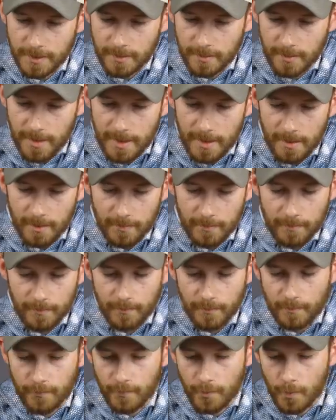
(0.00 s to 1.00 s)
in at about
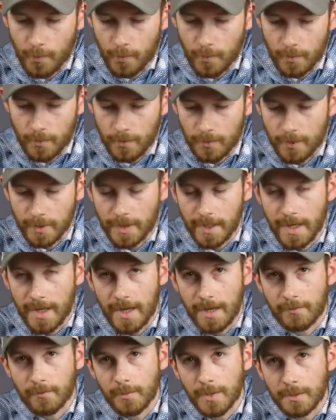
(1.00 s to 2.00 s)

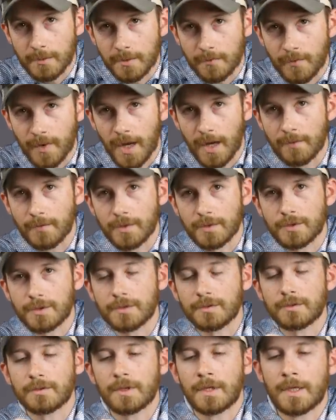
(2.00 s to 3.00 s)
4.5, maybe 5
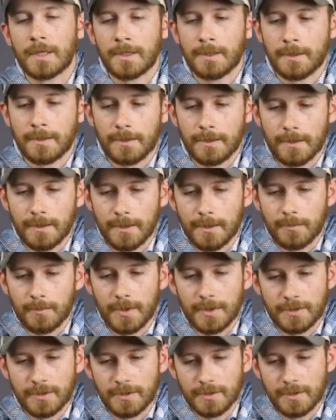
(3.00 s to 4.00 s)
inches.
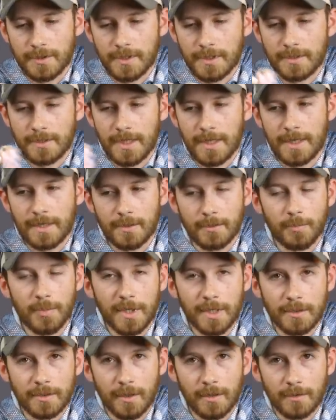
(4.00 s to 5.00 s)
This is the tan and
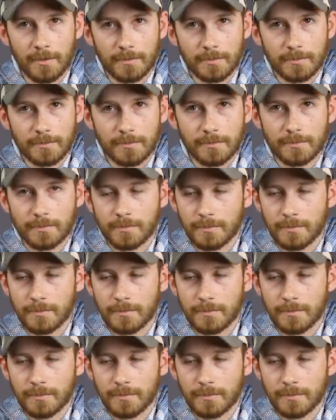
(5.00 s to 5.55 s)
pink color.